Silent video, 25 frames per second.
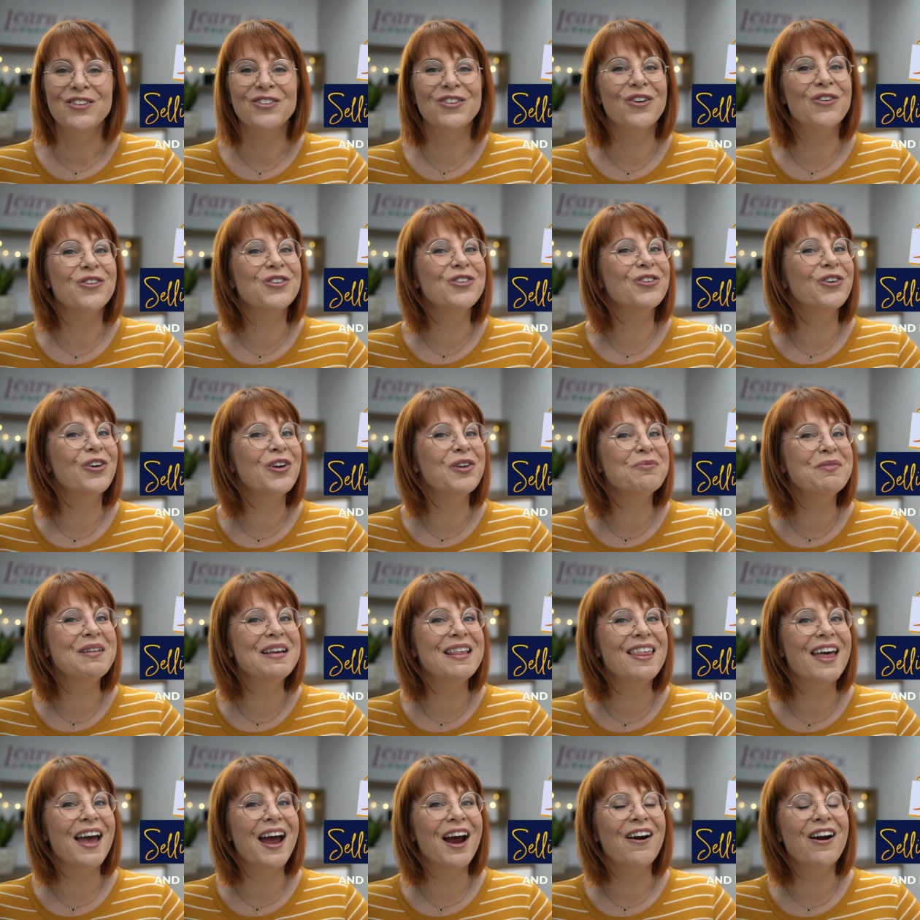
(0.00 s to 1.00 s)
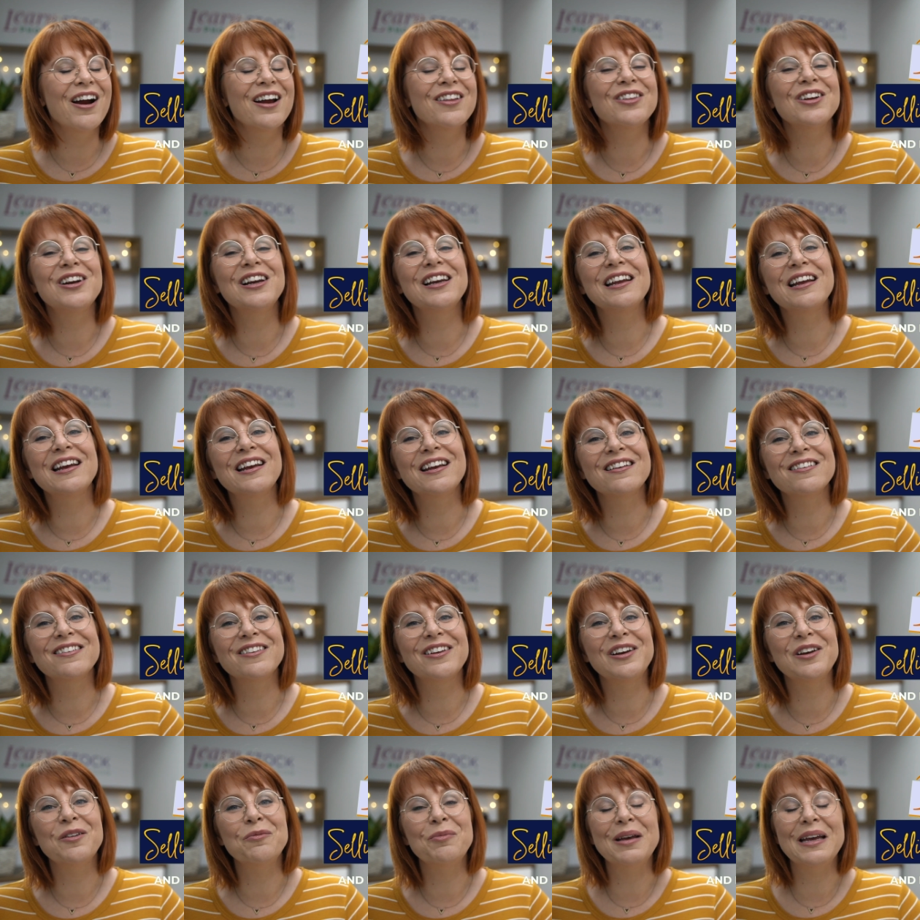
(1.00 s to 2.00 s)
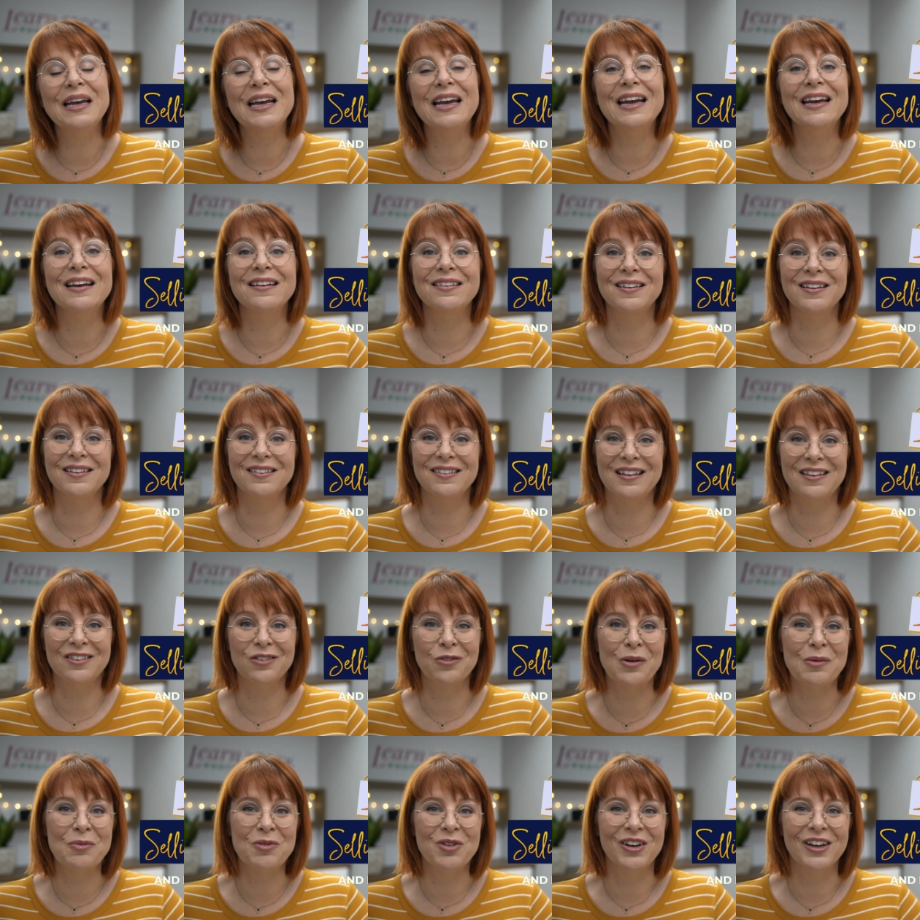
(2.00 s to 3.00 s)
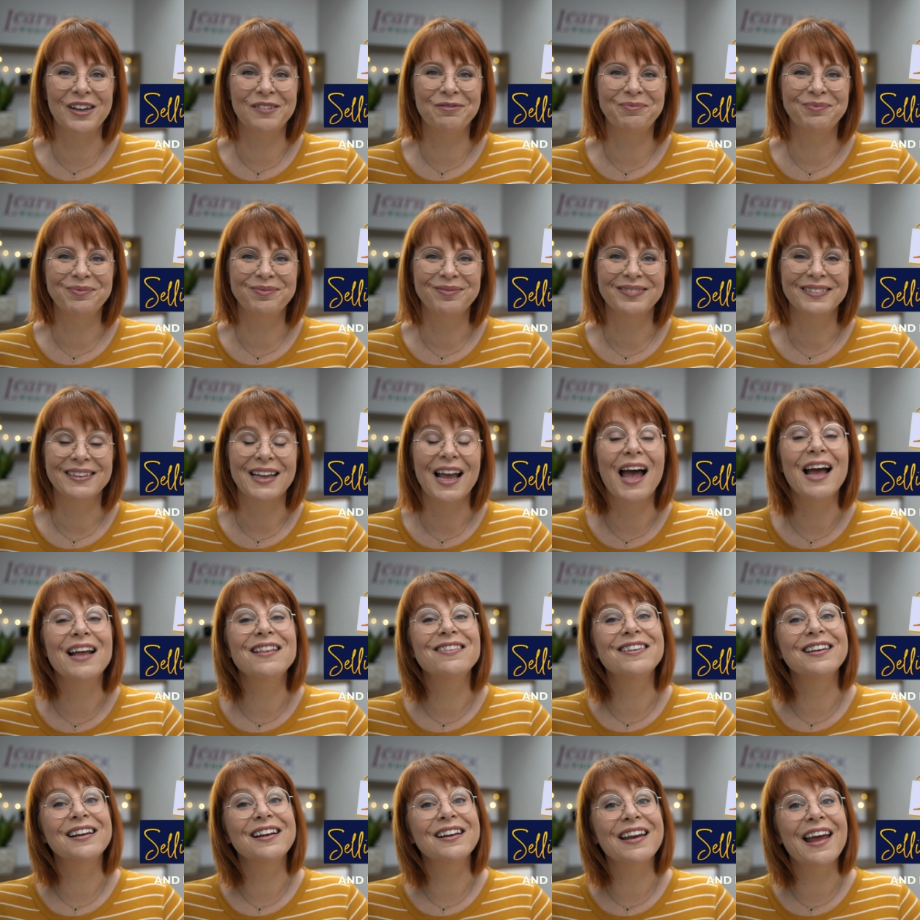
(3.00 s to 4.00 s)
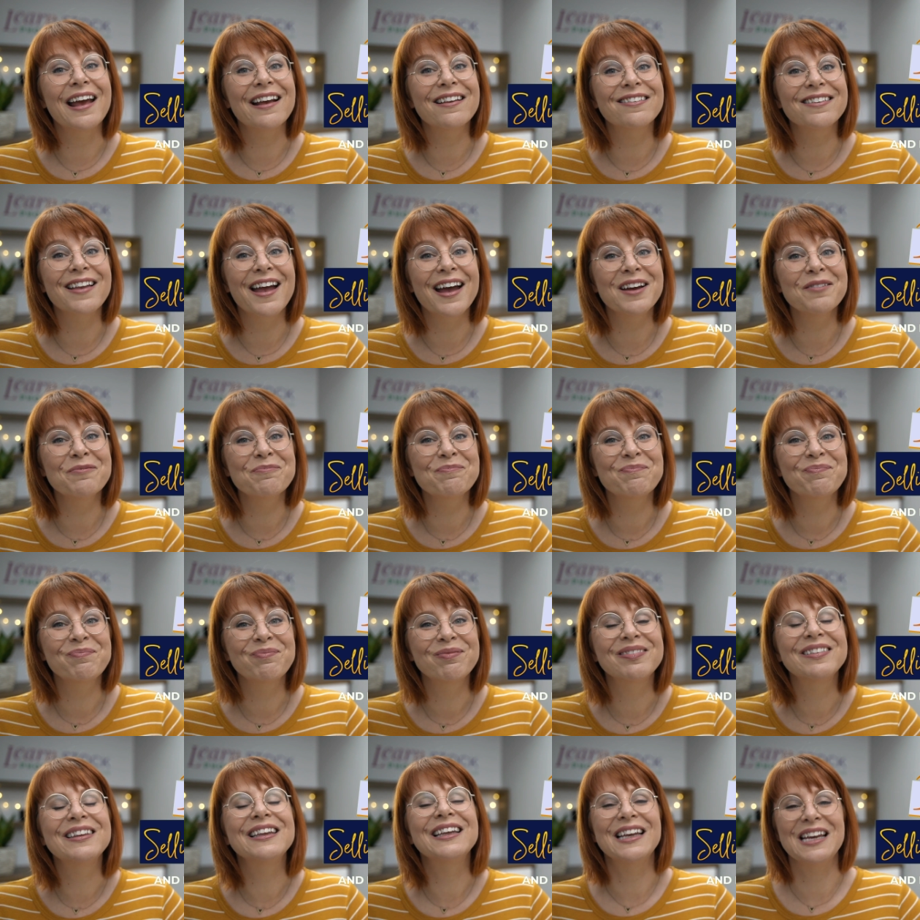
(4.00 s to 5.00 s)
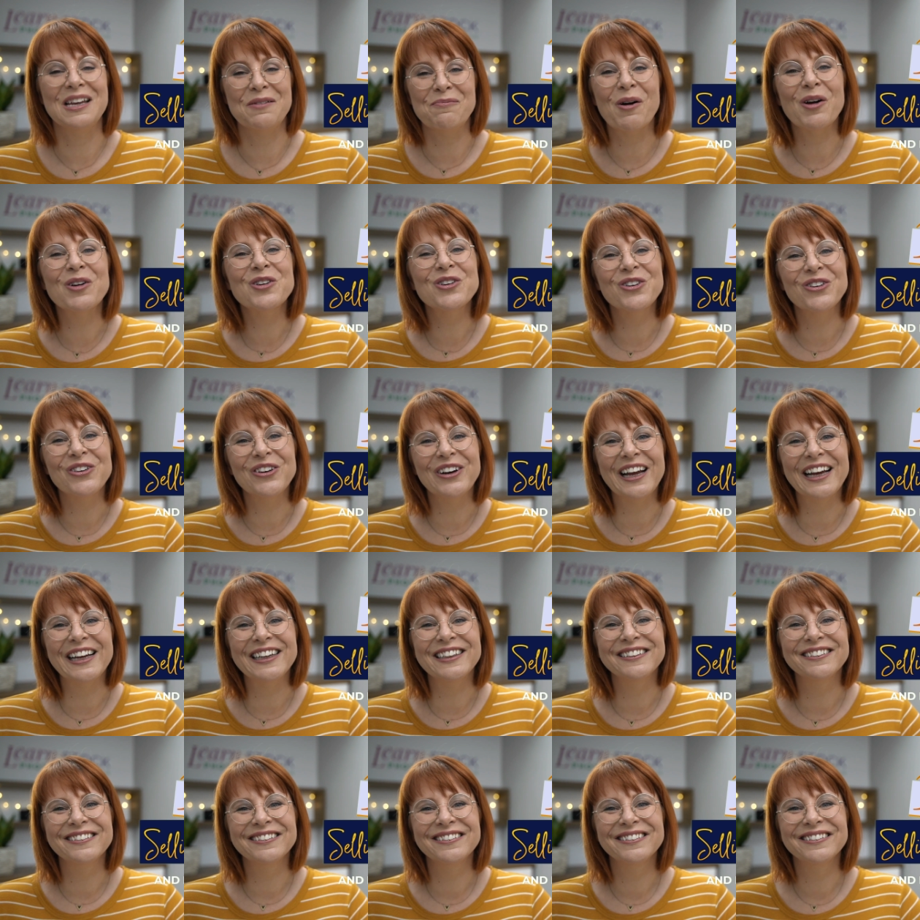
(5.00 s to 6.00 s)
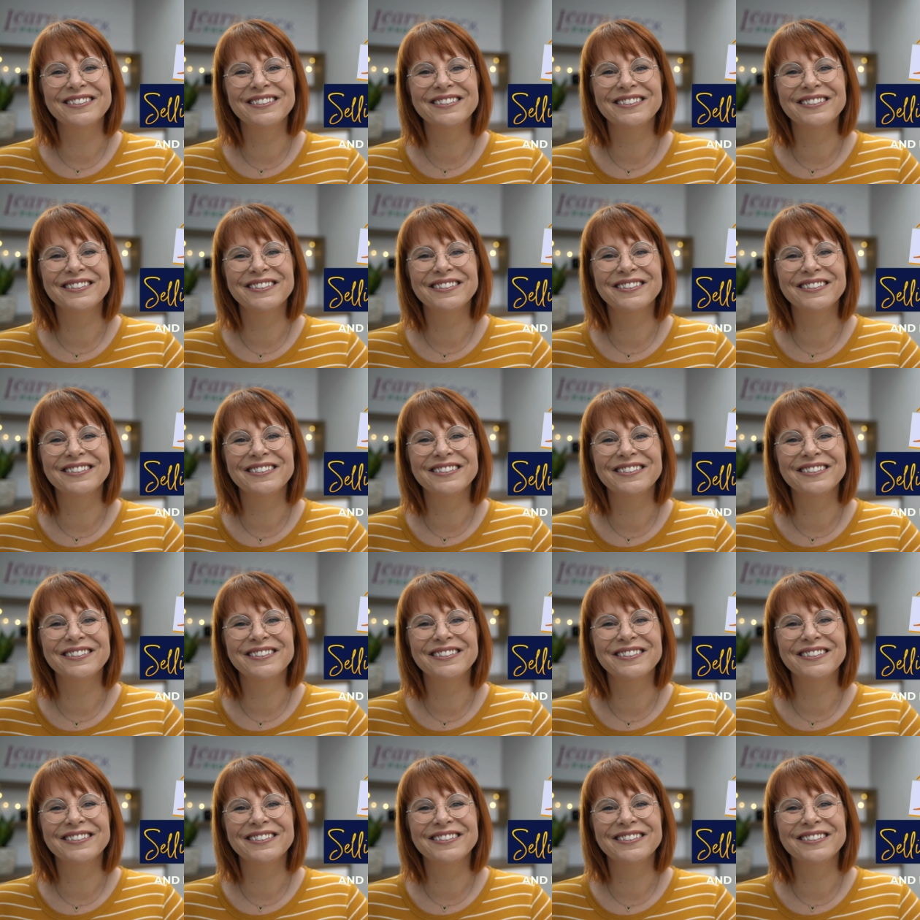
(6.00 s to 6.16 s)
So join me there. The link is going to be in the description. Until next time, keep on shooting.